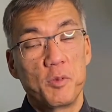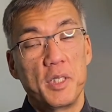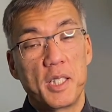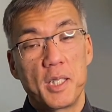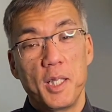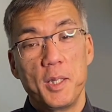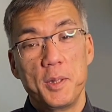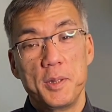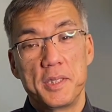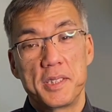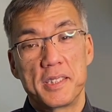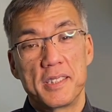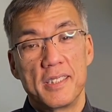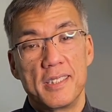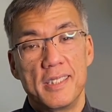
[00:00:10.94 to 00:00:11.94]
we
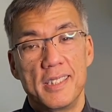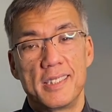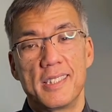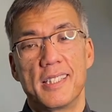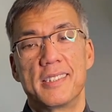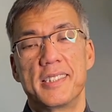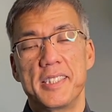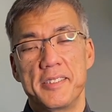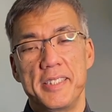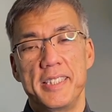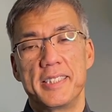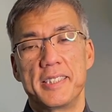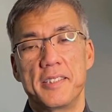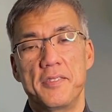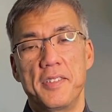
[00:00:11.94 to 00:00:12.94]
close this
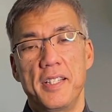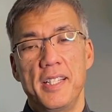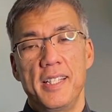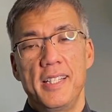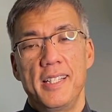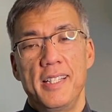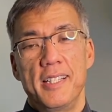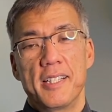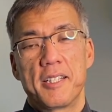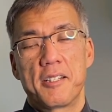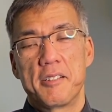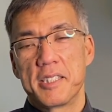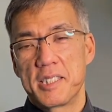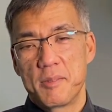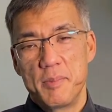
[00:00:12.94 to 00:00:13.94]
series of
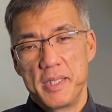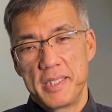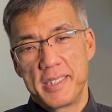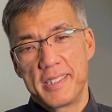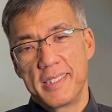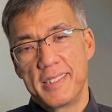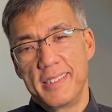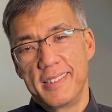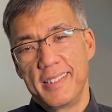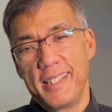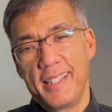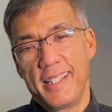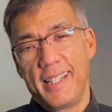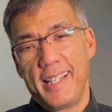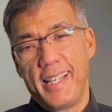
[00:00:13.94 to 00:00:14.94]
Christmas and
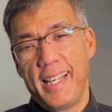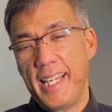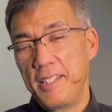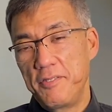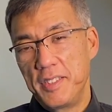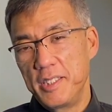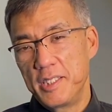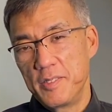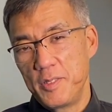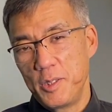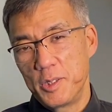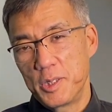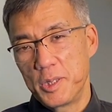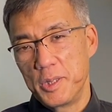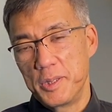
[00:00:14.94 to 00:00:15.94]
Advent
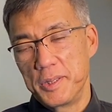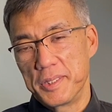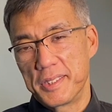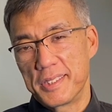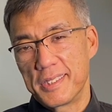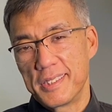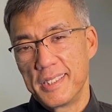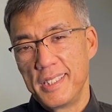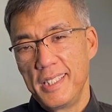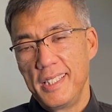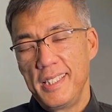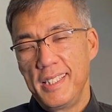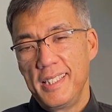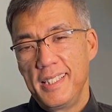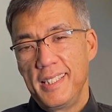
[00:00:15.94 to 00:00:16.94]
devotionals
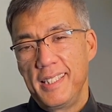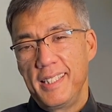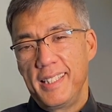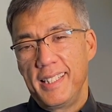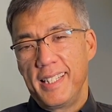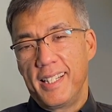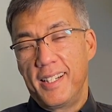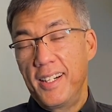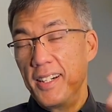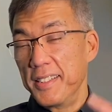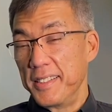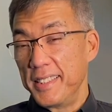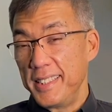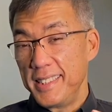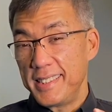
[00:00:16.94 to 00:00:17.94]

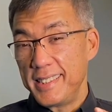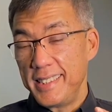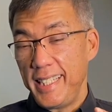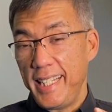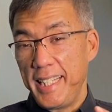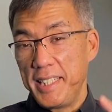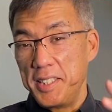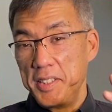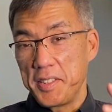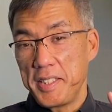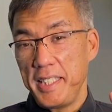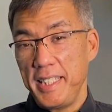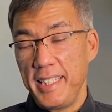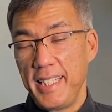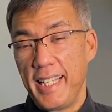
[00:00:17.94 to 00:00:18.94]
on this day
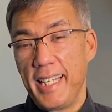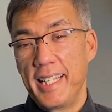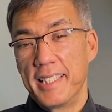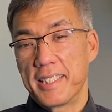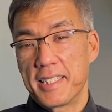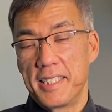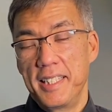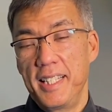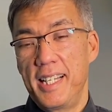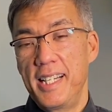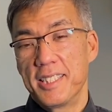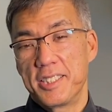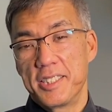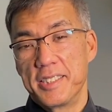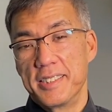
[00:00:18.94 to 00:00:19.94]
looking at
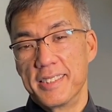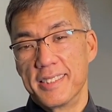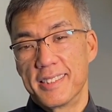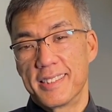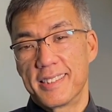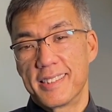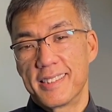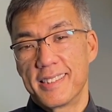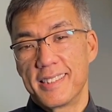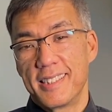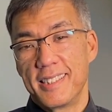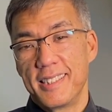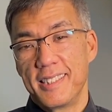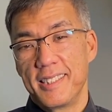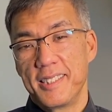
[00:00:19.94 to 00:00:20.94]
Colossians,
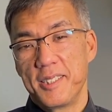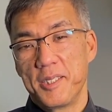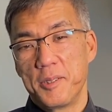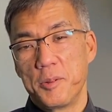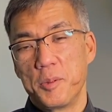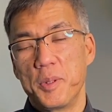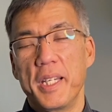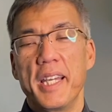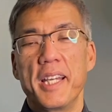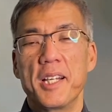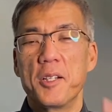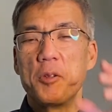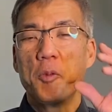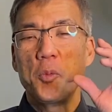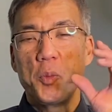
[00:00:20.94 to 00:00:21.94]

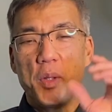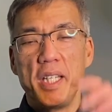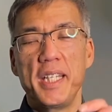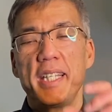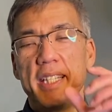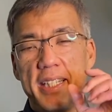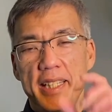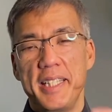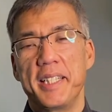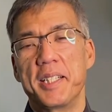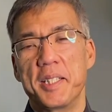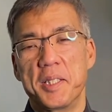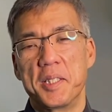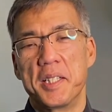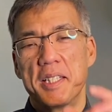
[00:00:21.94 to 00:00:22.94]
where we
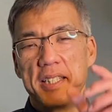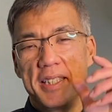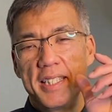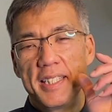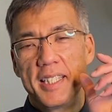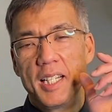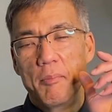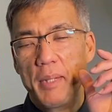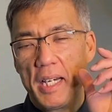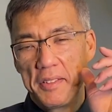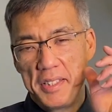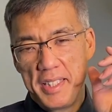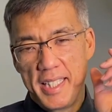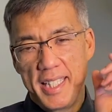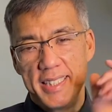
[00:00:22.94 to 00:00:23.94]
hear about
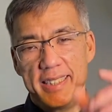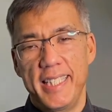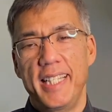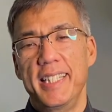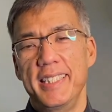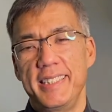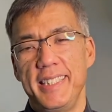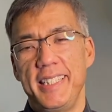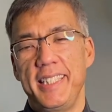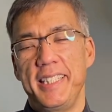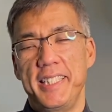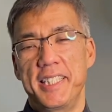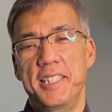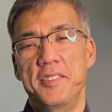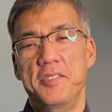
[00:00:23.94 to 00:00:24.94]
the identity
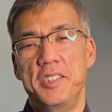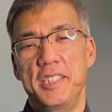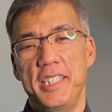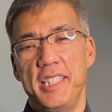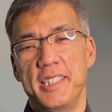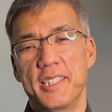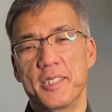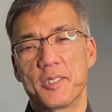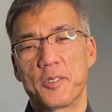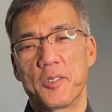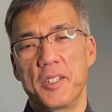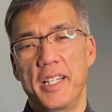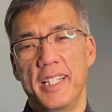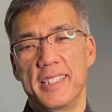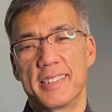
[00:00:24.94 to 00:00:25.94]
of Jesus
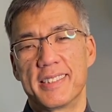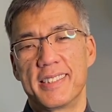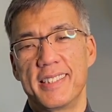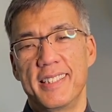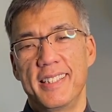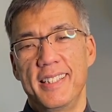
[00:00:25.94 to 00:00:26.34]
Christ.